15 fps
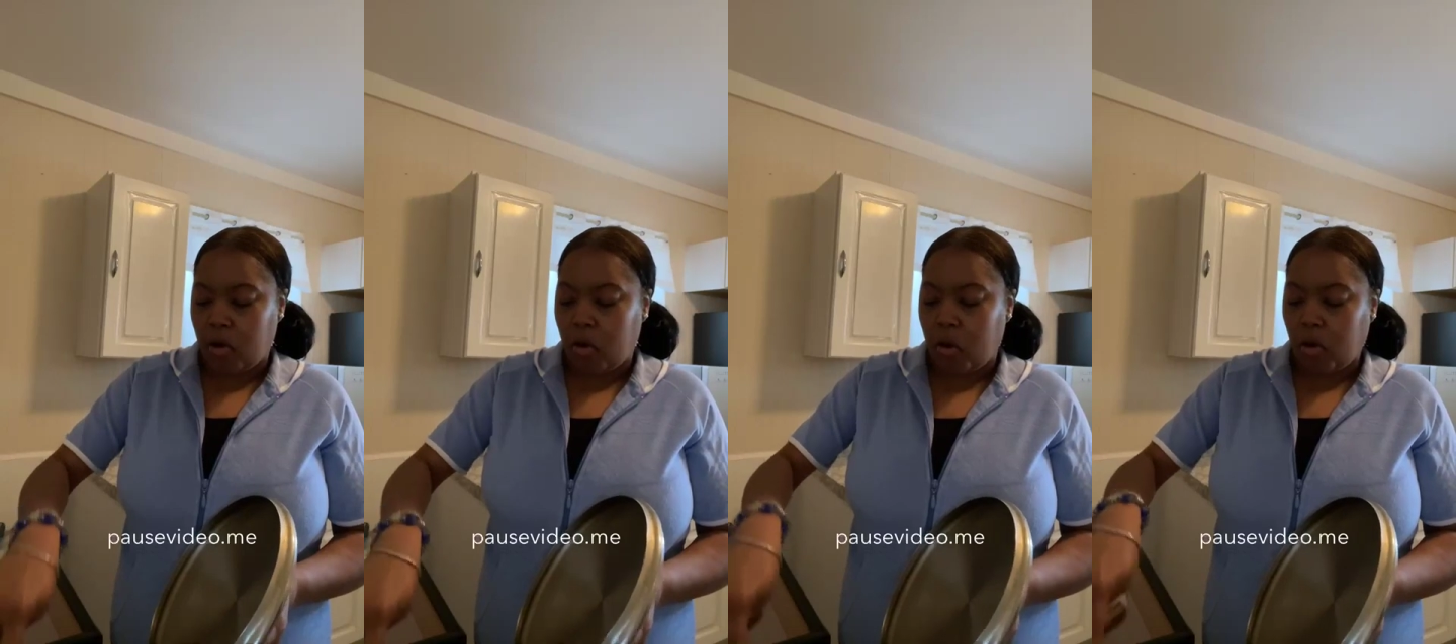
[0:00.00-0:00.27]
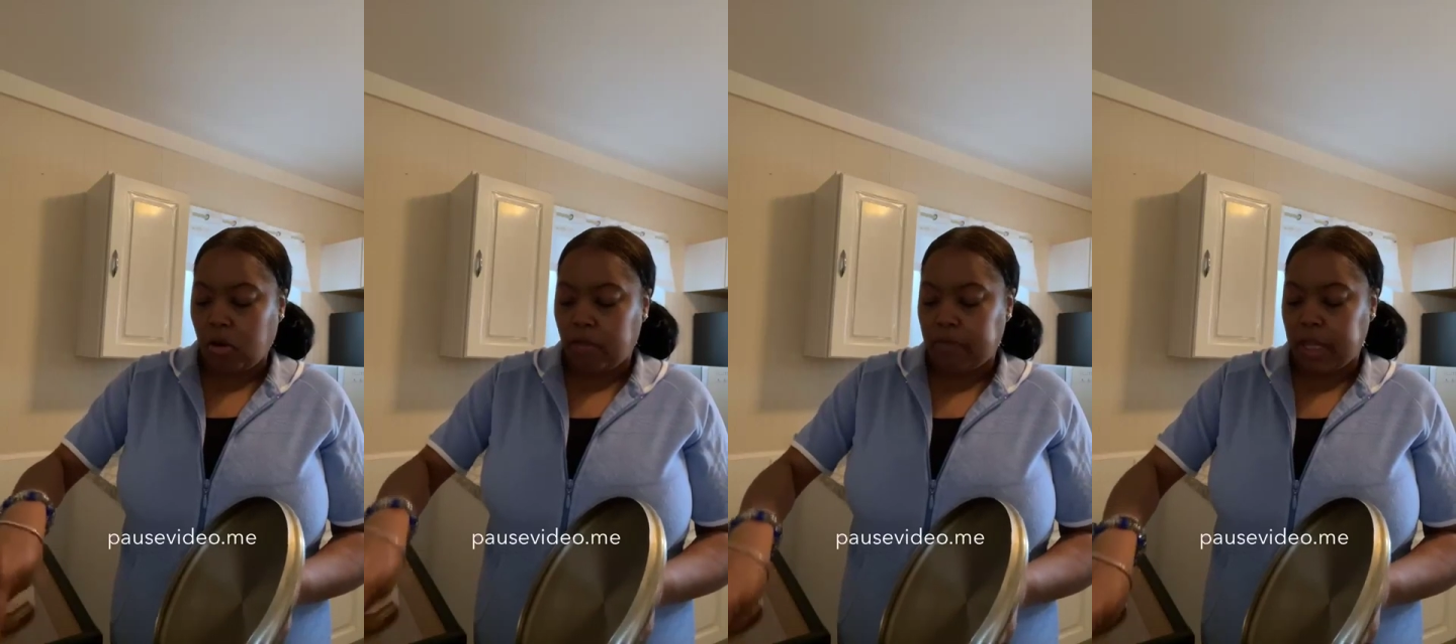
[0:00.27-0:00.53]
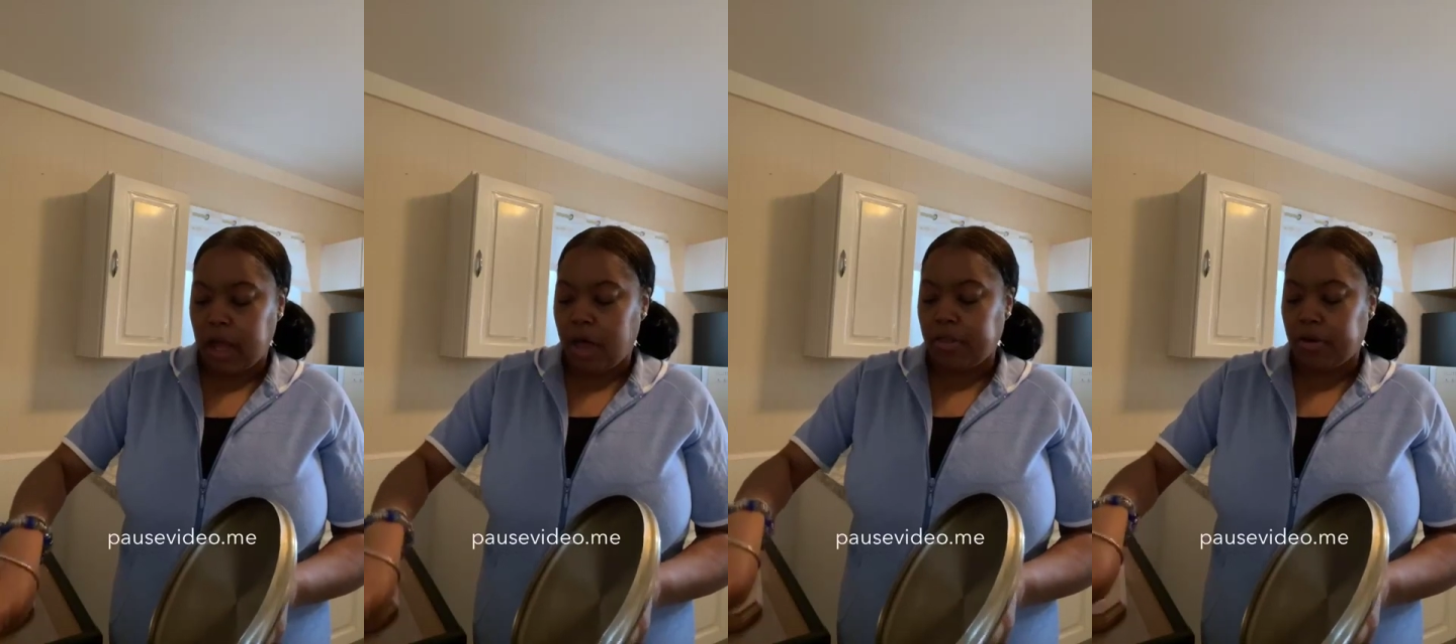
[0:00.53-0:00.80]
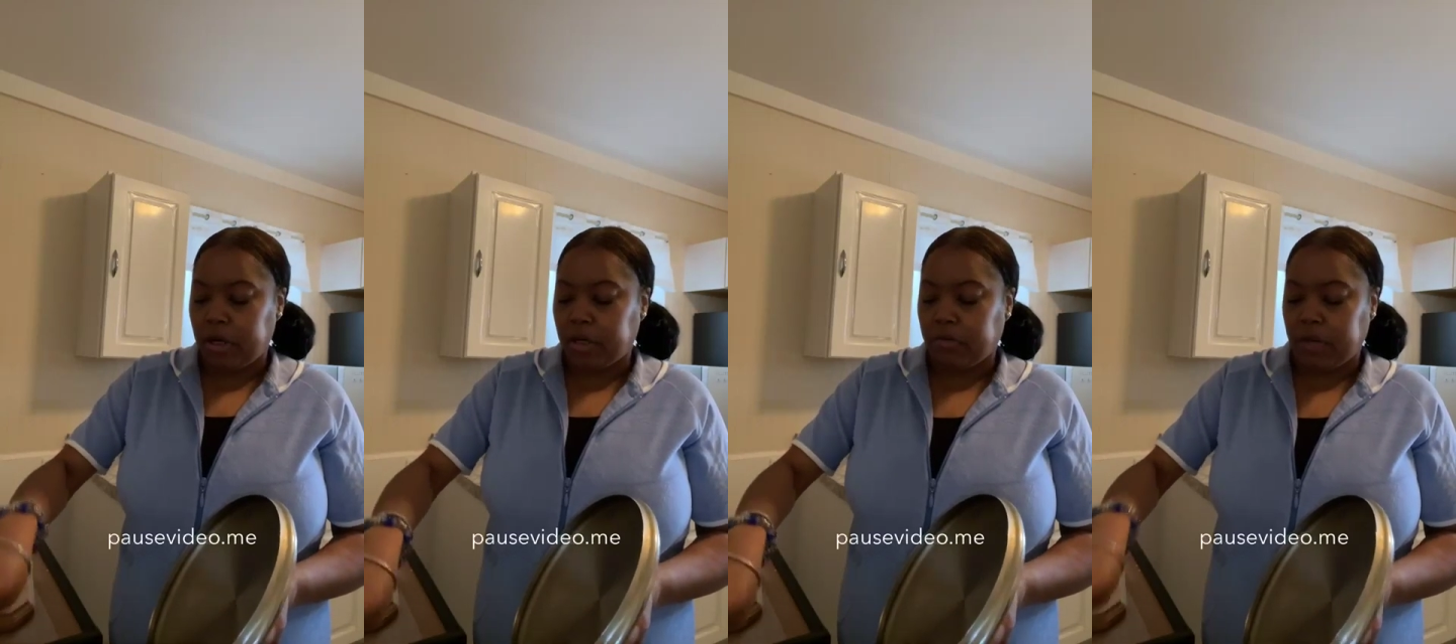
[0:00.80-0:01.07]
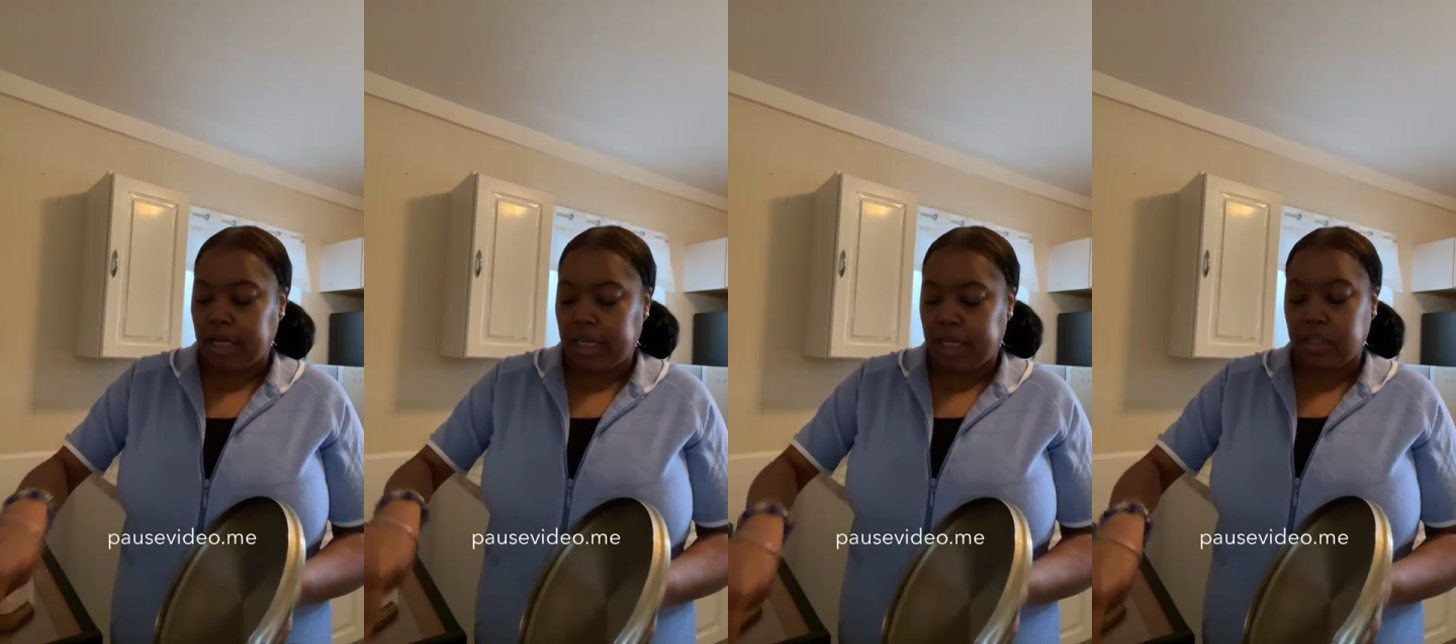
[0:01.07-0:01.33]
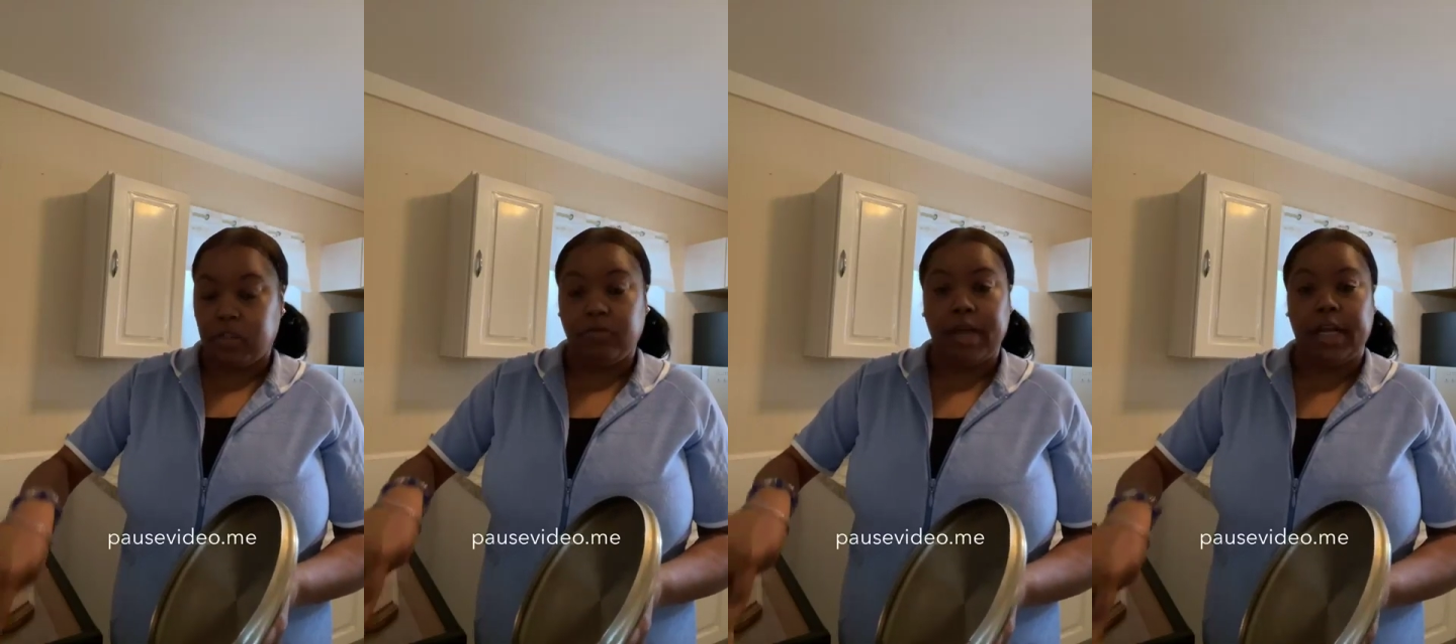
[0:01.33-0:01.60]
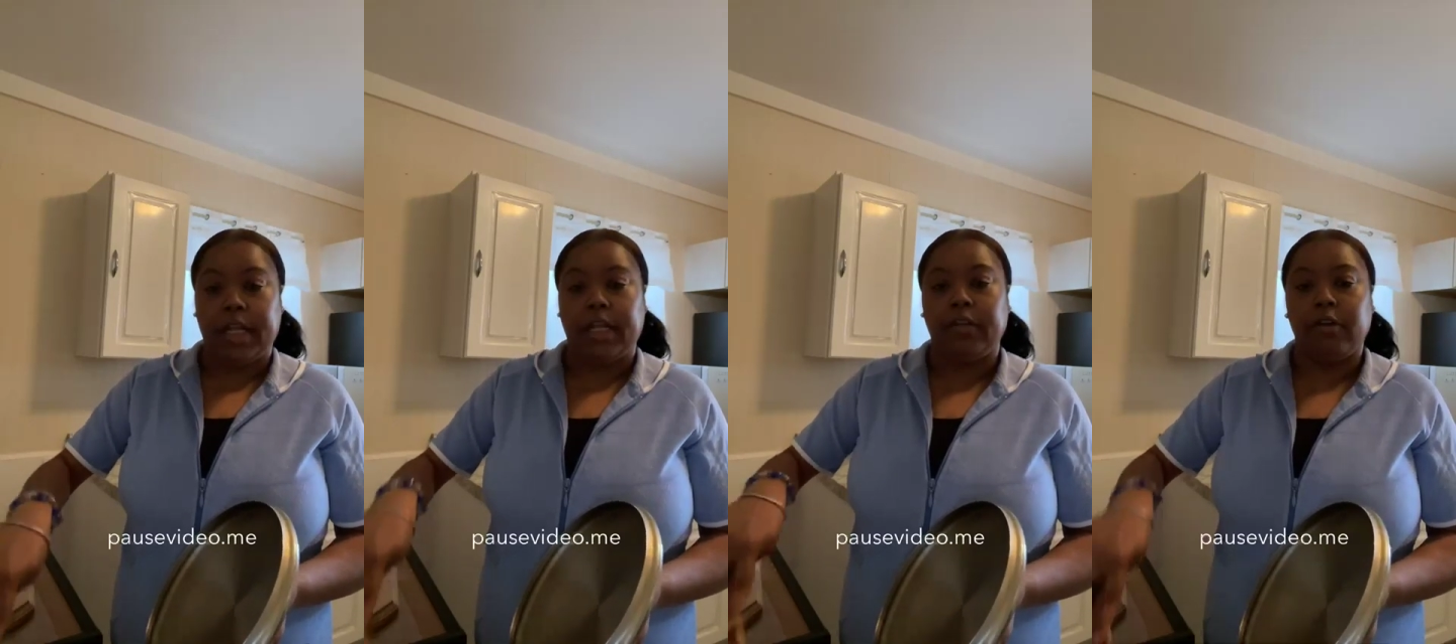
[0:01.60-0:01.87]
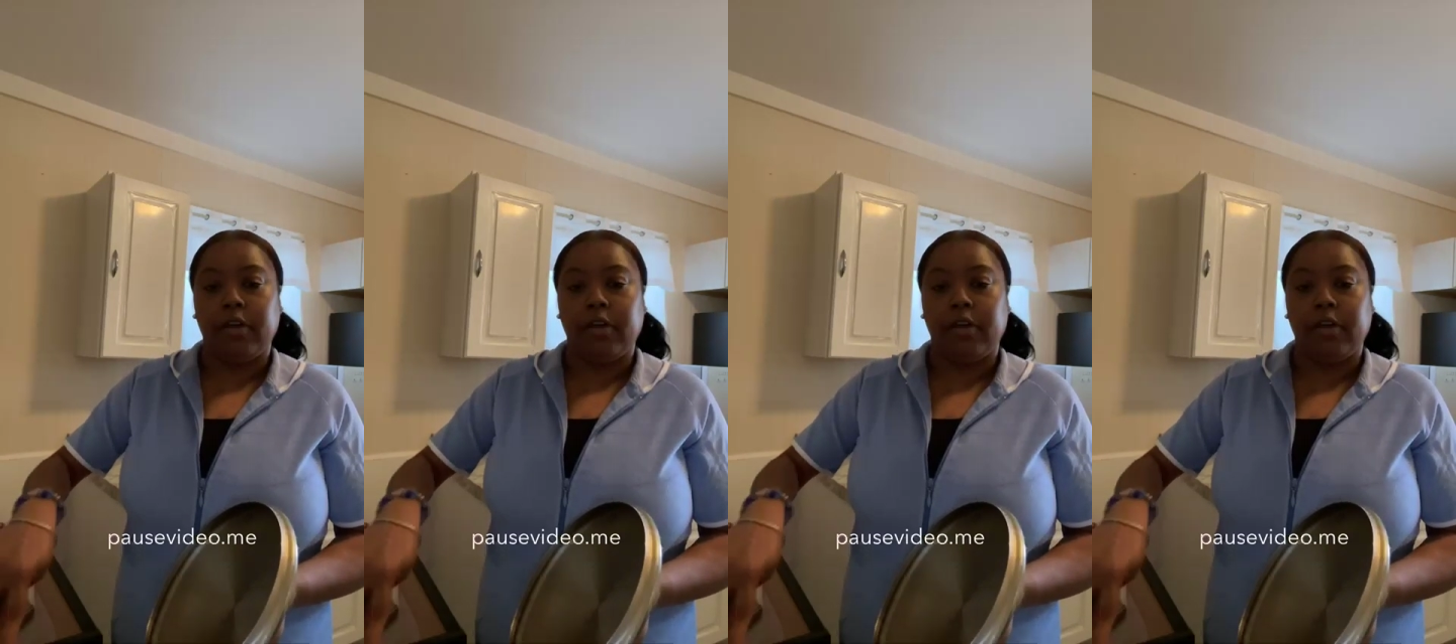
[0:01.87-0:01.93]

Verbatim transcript: all of the other ingredients ready